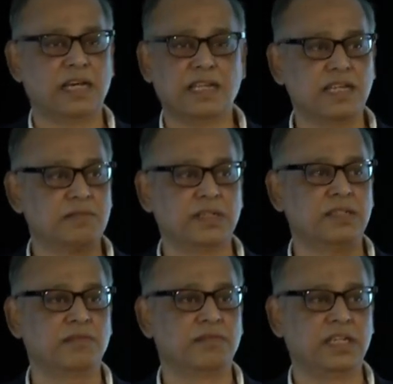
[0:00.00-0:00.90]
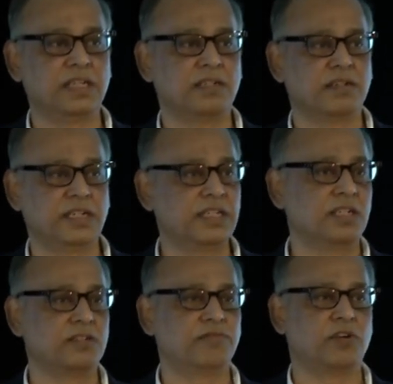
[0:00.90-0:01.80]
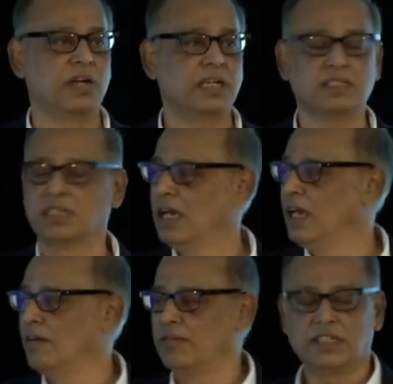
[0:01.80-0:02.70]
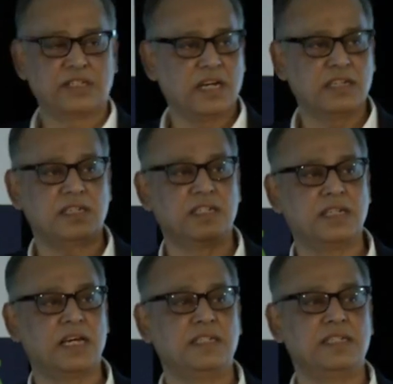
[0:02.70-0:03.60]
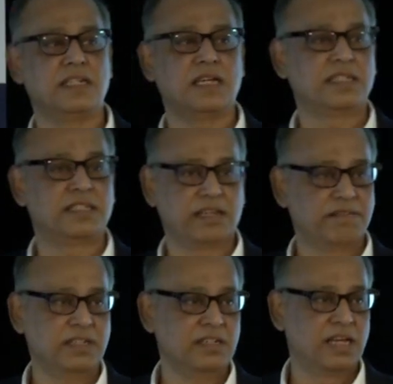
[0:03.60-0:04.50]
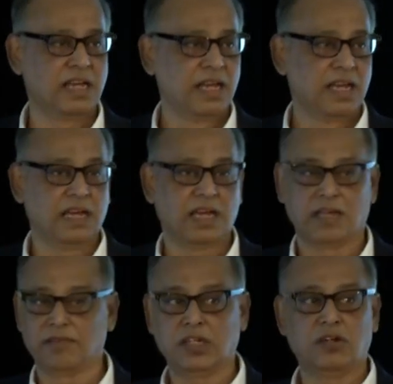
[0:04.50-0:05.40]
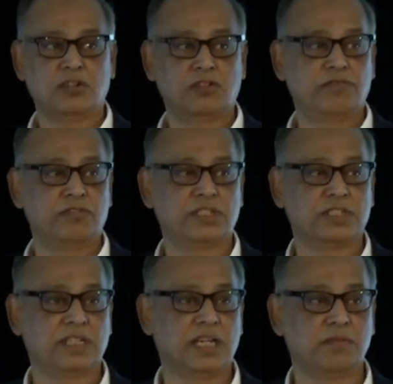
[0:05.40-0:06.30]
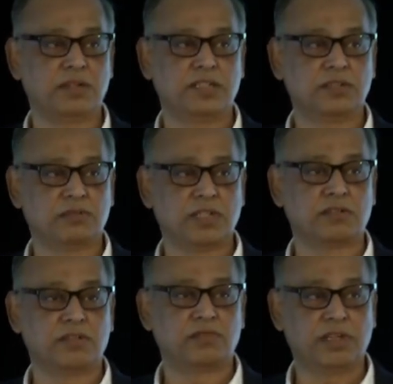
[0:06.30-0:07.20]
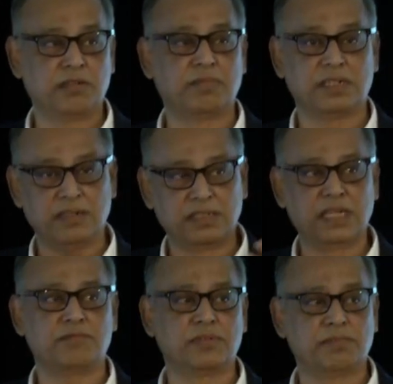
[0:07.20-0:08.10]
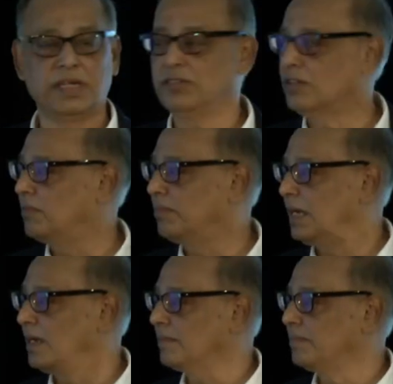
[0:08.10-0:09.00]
That has been very critical for us. We started in 1997, and we got to full sustainability in 2012, but that was based on a plan.